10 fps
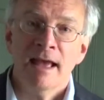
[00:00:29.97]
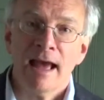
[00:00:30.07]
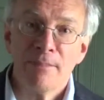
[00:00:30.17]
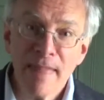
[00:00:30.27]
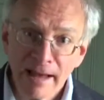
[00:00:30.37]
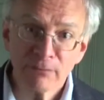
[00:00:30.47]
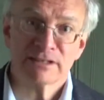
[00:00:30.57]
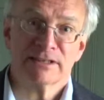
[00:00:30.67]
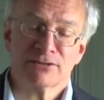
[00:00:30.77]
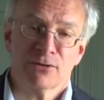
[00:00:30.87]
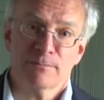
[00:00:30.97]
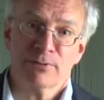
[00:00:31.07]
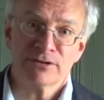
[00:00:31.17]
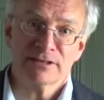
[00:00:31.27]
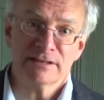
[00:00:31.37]
And that was the sort of
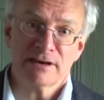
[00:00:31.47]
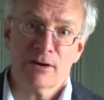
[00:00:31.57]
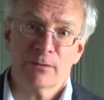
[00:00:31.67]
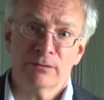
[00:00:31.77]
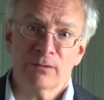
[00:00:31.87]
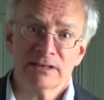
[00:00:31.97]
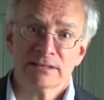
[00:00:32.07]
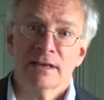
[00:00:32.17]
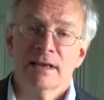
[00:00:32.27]
person Darwin was.